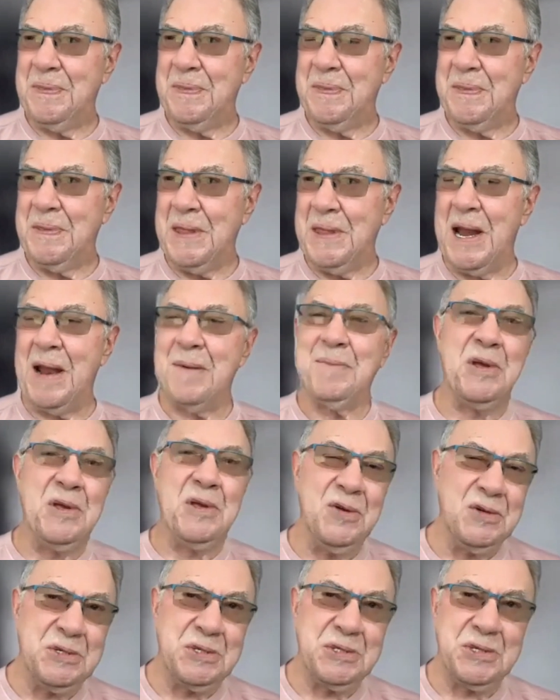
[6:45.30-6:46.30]
and I'm a
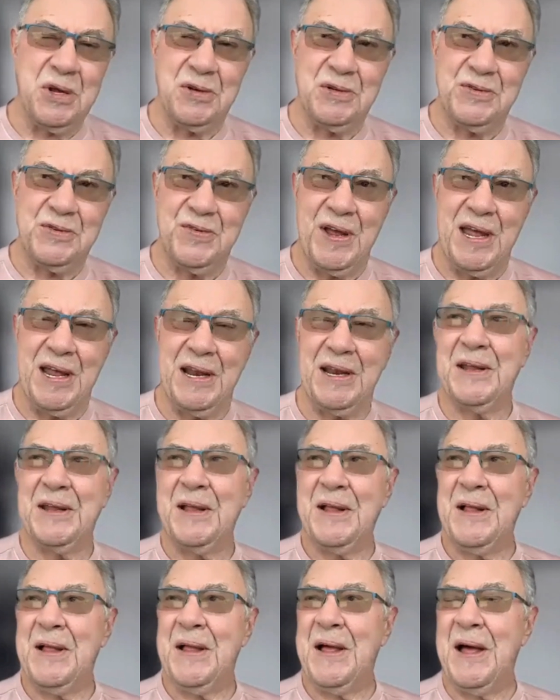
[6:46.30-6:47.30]
huge Stones fan.
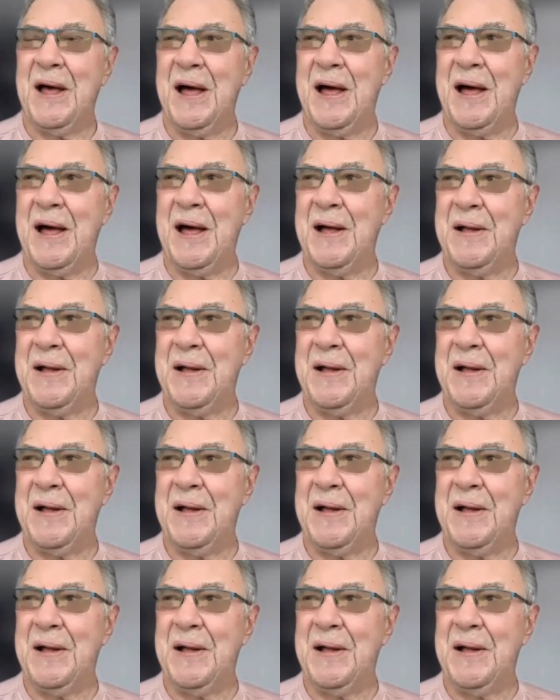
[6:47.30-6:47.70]
Uh,